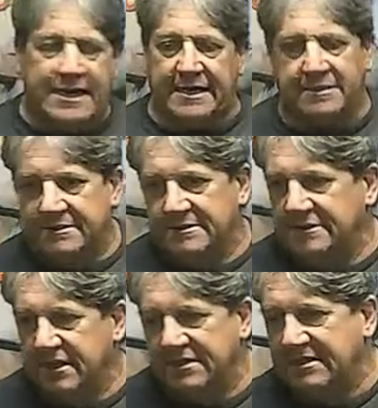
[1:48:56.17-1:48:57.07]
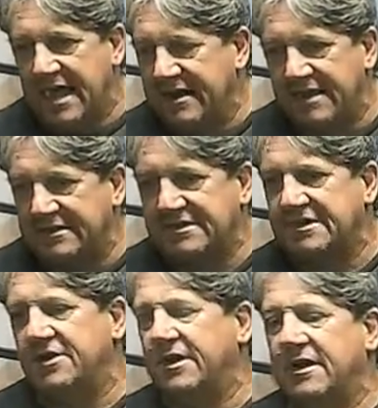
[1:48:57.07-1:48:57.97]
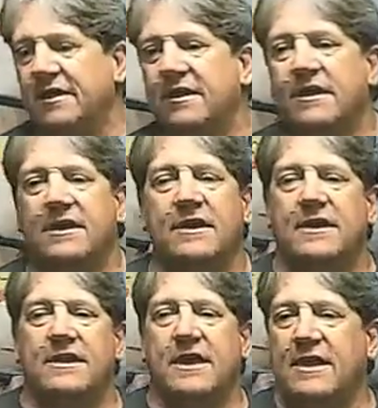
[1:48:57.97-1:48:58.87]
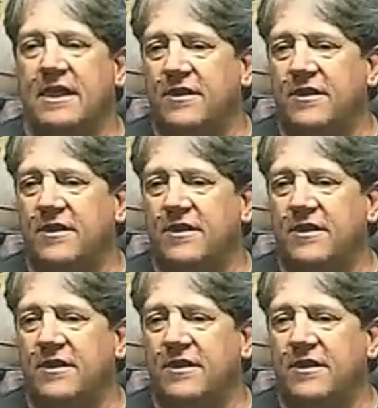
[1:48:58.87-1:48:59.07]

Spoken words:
it. It's not necessary. That's